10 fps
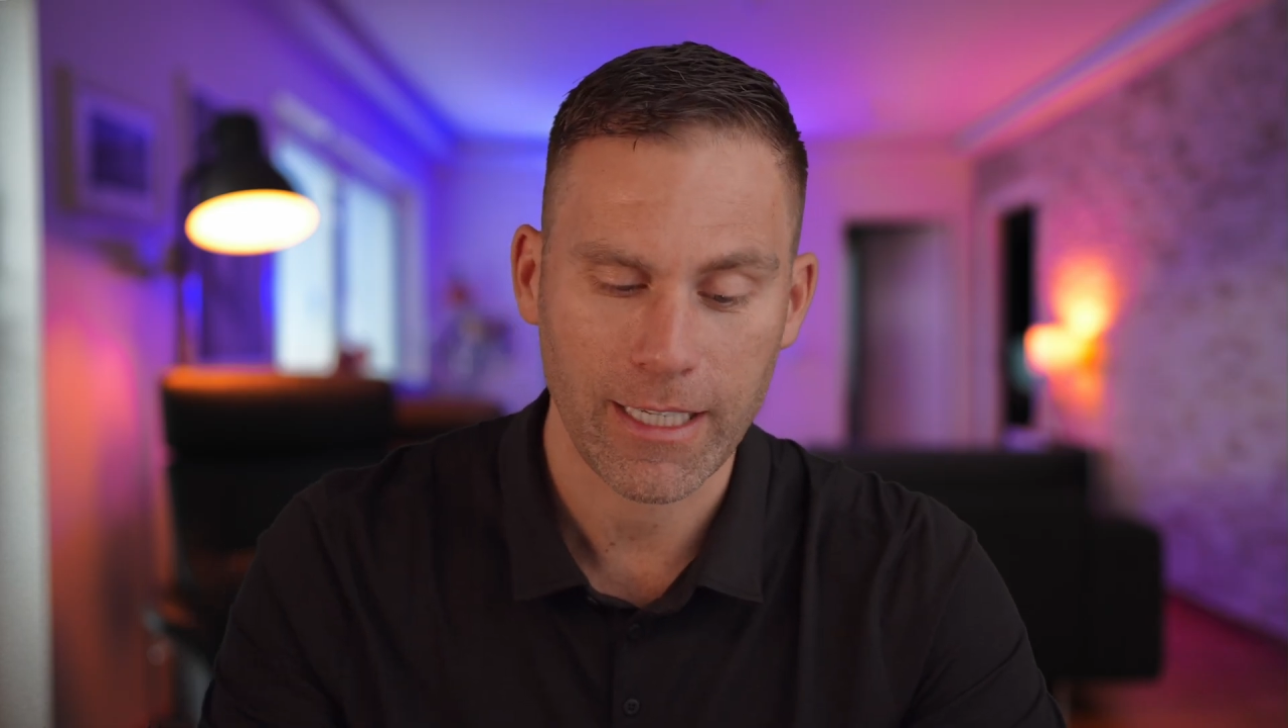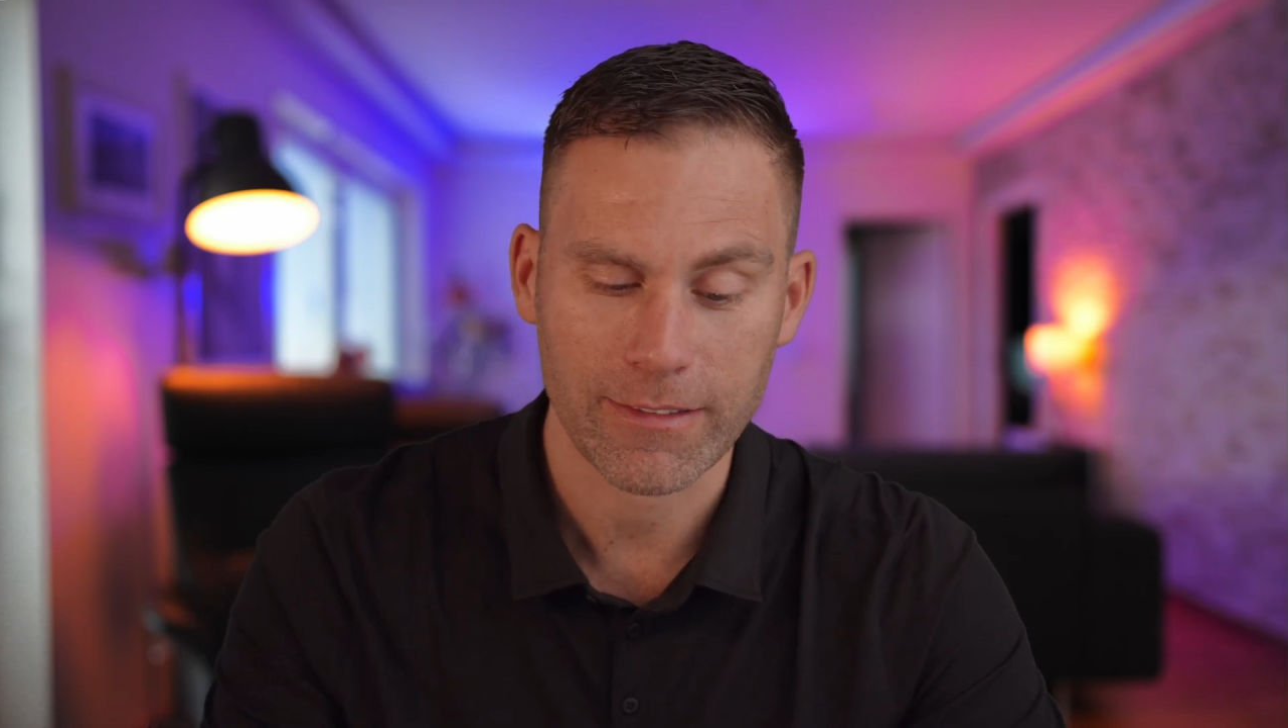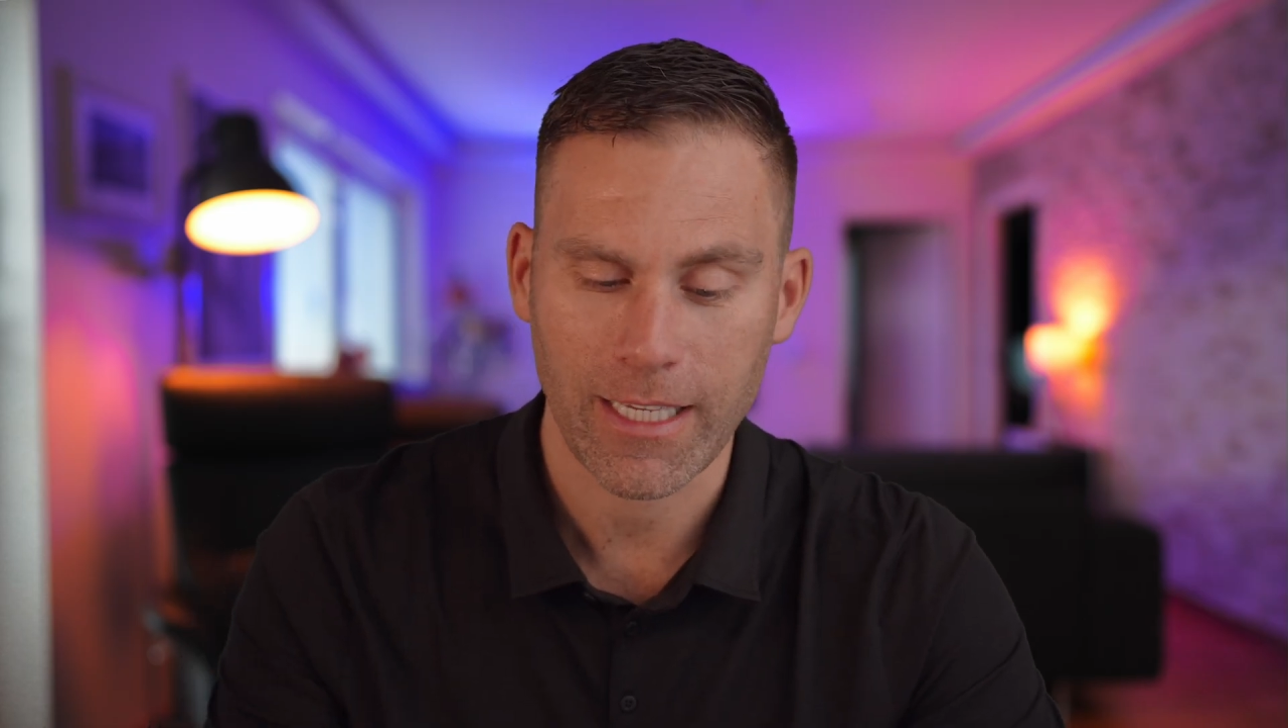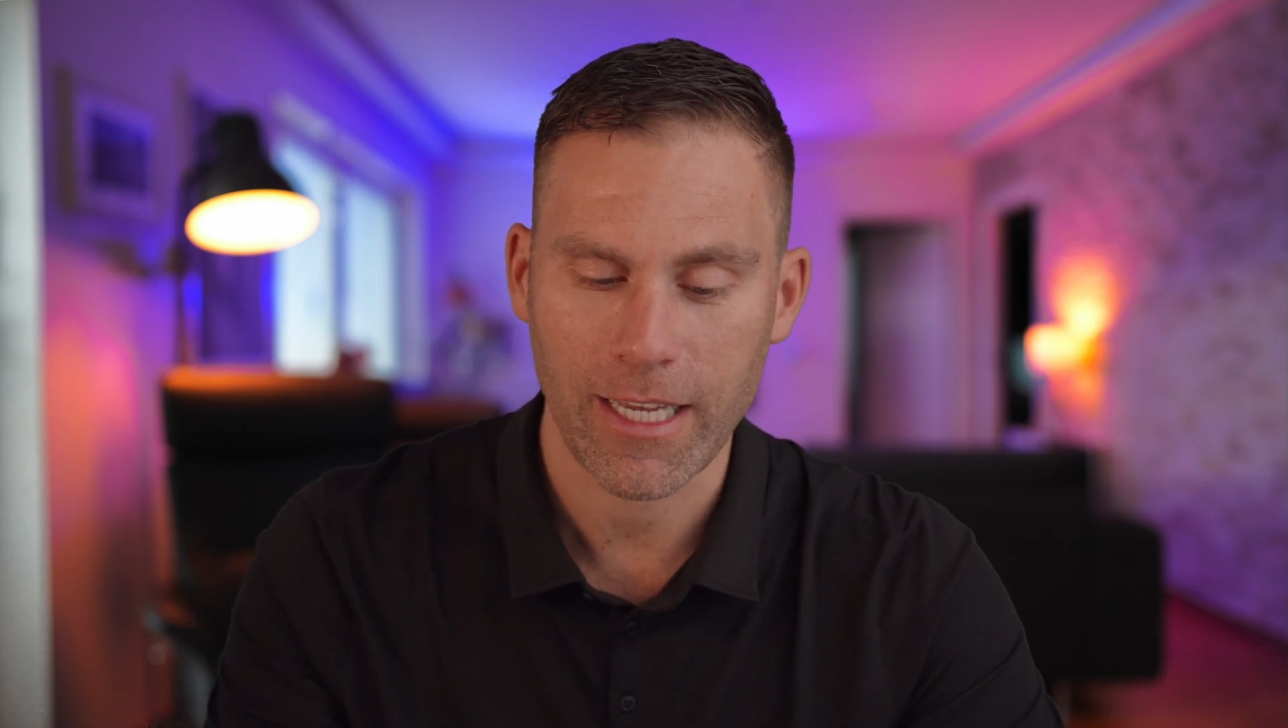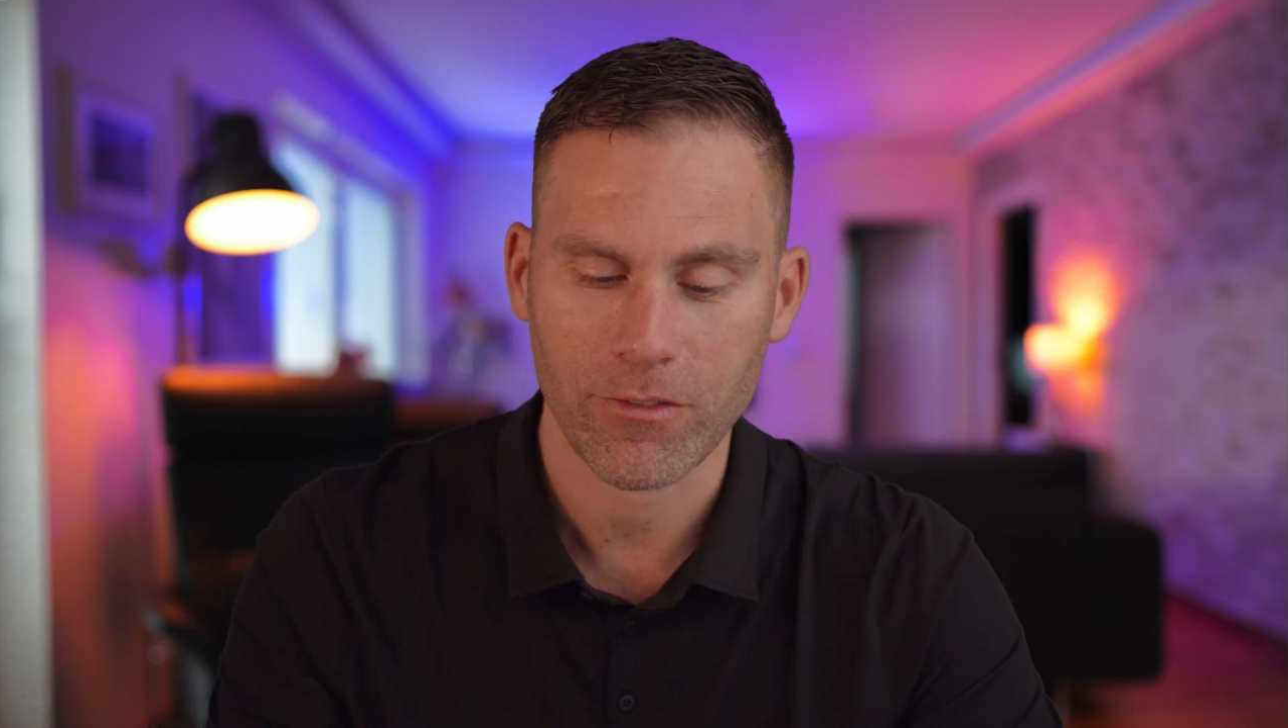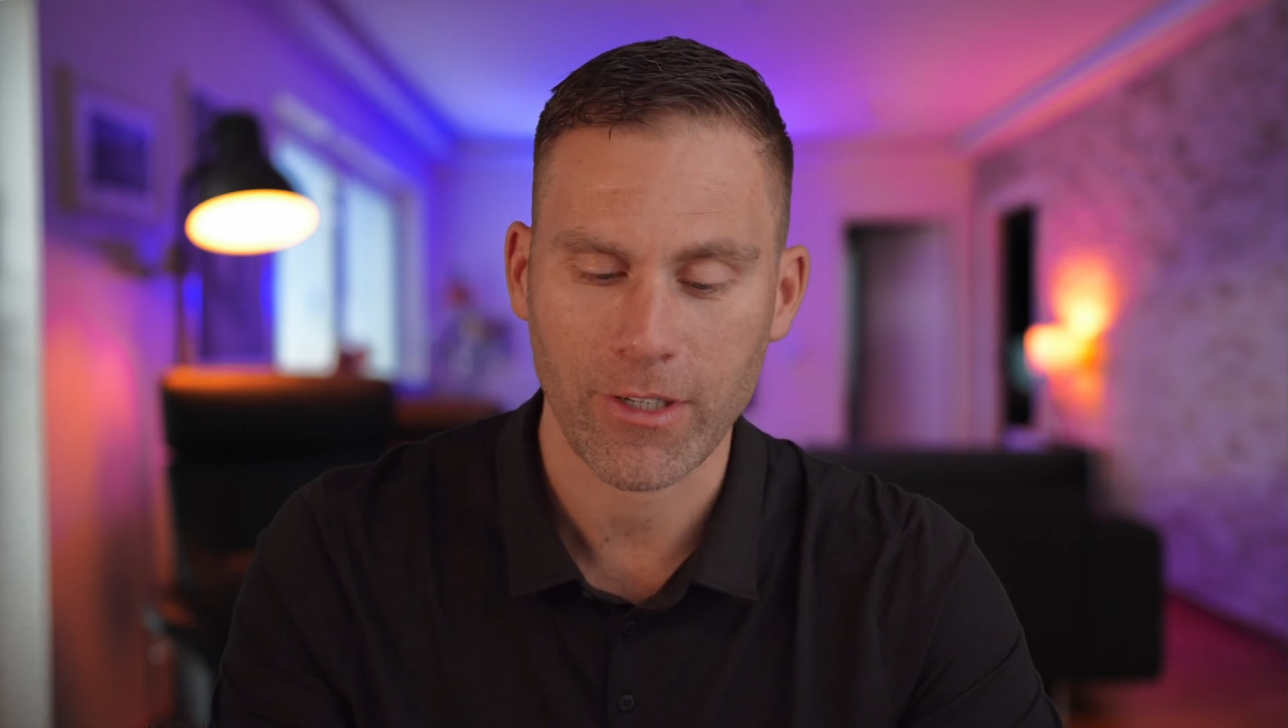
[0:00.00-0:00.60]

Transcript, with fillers: as I have